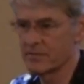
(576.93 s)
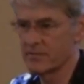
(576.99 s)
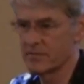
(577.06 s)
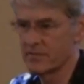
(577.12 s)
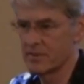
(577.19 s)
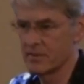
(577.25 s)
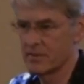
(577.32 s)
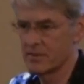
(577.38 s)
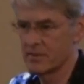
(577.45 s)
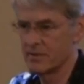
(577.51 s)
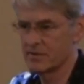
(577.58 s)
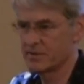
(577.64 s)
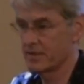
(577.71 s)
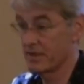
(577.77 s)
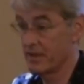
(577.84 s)
And
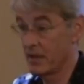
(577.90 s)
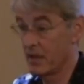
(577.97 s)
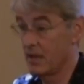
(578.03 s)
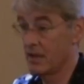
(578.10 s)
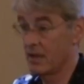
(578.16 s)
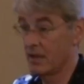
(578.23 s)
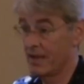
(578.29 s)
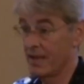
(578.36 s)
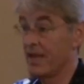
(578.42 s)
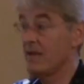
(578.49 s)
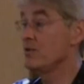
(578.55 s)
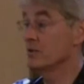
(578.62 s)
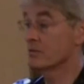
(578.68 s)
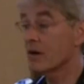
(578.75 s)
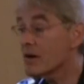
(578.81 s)
they said,
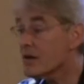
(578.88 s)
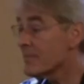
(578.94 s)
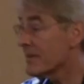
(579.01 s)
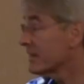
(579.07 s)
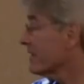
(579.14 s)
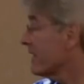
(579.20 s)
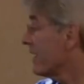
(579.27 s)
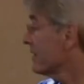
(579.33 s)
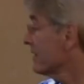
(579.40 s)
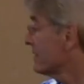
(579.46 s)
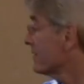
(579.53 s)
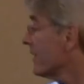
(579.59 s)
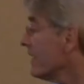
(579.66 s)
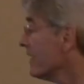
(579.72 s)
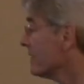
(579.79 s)
Can you talk about
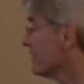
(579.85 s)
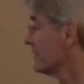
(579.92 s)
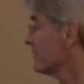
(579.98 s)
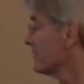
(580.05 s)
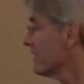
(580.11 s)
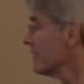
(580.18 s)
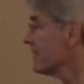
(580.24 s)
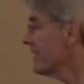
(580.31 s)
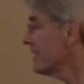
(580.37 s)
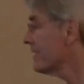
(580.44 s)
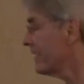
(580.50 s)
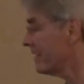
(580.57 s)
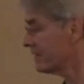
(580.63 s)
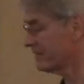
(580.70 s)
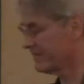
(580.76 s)
that? Great, we'd love to
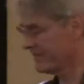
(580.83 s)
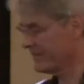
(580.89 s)
hear that.